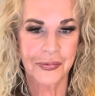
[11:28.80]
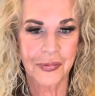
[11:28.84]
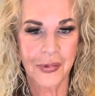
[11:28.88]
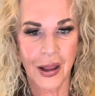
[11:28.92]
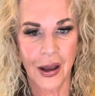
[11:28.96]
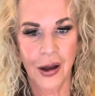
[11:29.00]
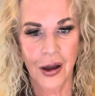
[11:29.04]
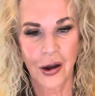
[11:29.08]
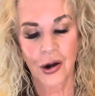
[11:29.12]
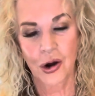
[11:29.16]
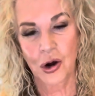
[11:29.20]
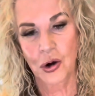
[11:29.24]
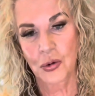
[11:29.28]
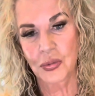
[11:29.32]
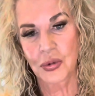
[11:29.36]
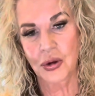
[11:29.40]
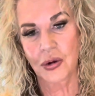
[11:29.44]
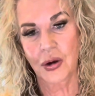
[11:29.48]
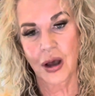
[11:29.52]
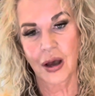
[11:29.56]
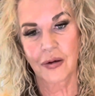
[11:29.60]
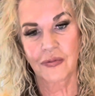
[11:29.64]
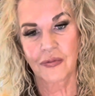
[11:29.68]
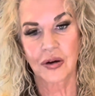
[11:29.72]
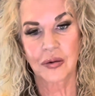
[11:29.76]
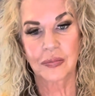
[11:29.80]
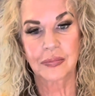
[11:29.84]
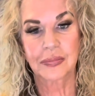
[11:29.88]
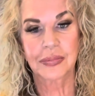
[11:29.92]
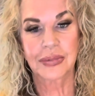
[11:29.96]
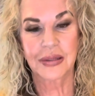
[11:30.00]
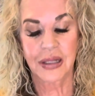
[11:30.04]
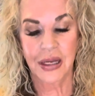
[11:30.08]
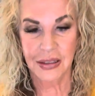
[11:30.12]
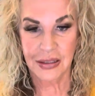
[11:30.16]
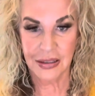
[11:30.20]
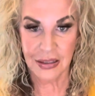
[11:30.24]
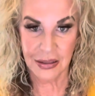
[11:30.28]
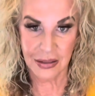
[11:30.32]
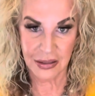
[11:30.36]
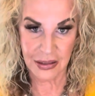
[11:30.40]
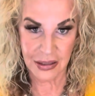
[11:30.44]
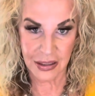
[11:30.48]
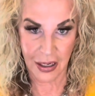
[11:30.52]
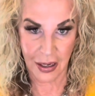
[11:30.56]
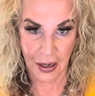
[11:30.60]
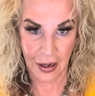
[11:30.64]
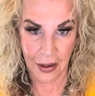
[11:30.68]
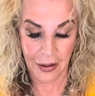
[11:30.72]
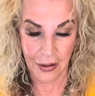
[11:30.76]
I hope you have a blessed
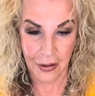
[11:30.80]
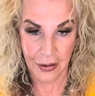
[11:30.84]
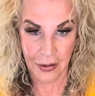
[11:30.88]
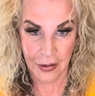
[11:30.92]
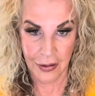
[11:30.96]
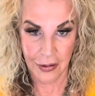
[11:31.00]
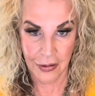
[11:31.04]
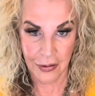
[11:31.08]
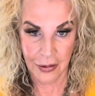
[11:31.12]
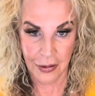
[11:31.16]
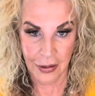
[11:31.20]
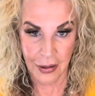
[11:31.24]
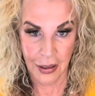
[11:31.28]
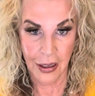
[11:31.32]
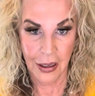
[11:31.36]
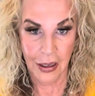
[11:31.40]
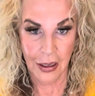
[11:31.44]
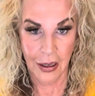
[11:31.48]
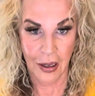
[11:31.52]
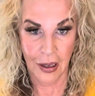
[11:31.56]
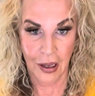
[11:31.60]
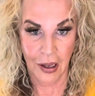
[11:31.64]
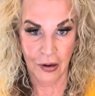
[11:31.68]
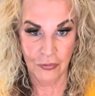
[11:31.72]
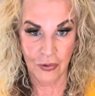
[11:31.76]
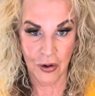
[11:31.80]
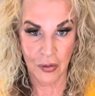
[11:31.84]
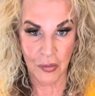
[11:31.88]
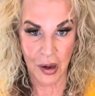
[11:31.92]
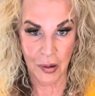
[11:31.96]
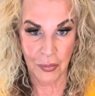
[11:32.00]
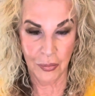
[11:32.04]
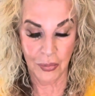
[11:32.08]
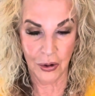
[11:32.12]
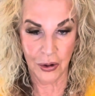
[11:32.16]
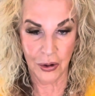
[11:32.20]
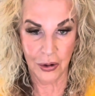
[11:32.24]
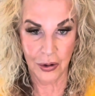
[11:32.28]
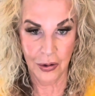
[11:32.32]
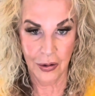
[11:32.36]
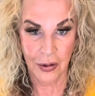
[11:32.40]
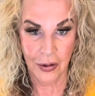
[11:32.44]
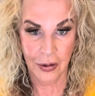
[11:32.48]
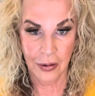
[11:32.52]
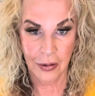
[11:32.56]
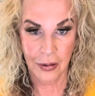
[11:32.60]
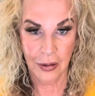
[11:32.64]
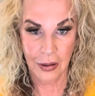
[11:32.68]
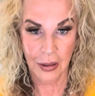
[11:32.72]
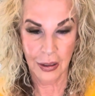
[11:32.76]
day, and remember,
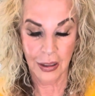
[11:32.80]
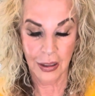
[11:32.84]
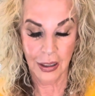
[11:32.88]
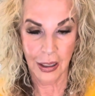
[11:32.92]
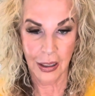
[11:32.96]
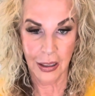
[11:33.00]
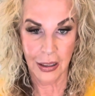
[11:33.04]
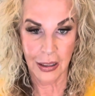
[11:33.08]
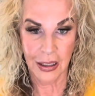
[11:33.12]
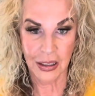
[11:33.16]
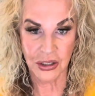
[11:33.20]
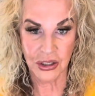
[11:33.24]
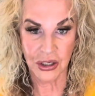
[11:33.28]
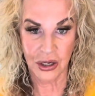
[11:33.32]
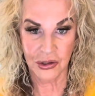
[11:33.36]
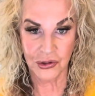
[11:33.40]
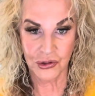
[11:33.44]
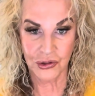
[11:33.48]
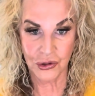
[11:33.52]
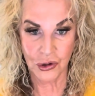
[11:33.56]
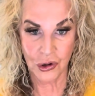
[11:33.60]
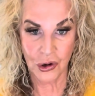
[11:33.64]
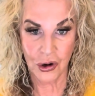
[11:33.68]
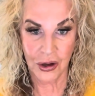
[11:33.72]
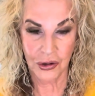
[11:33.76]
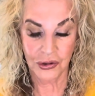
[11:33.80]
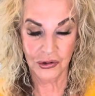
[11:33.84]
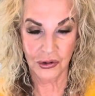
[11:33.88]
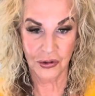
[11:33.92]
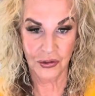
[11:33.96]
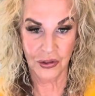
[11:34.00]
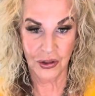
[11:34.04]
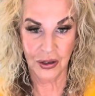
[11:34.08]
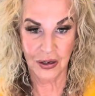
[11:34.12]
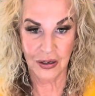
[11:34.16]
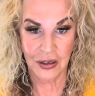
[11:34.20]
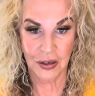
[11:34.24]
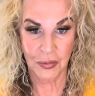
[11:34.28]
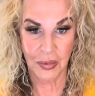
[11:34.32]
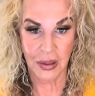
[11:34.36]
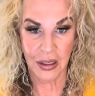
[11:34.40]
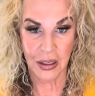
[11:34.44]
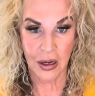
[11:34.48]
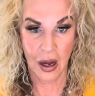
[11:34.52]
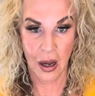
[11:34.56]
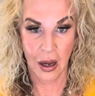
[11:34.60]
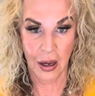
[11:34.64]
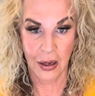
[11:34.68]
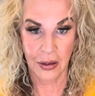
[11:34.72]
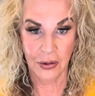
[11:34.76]
it doesn't cost a thing to be
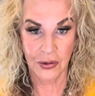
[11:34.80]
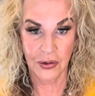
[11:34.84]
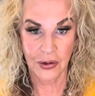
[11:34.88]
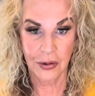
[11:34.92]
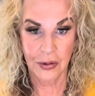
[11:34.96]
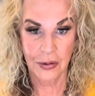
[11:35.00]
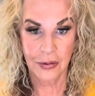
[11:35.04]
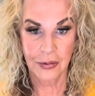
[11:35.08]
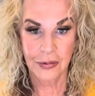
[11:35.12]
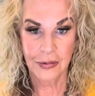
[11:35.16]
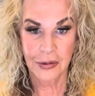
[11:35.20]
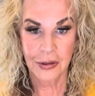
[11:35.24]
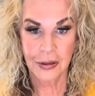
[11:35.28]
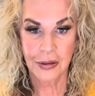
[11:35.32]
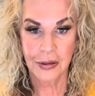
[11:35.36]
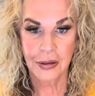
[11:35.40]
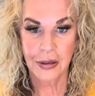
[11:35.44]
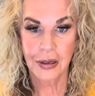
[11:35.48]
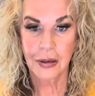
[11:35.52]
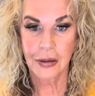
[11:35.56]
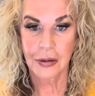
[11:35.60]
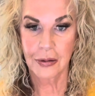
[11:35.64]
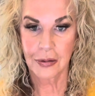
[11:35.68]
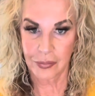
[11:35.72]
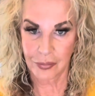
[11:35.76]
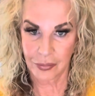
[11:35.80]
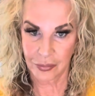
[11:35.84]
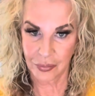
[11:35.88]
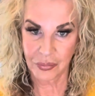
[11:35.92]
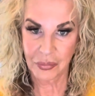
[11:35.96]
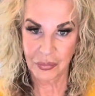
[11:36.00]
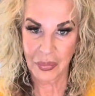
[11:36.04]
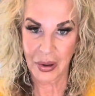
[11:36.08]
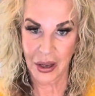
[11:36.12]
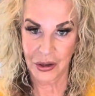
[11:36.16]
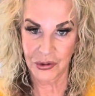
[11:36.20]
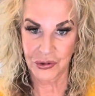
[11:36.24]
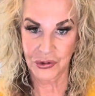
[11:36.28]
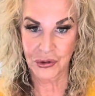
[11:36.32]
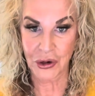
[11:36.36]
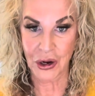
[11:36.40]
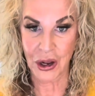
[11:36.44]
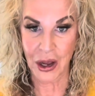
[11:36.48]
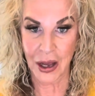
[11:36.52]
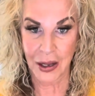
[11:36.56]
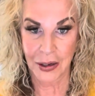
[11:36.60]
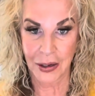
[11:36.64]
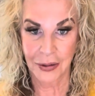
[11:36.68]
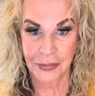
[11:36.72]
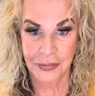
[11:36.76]
kind. Pass it
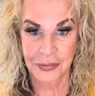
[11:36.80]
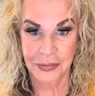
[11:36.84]
on.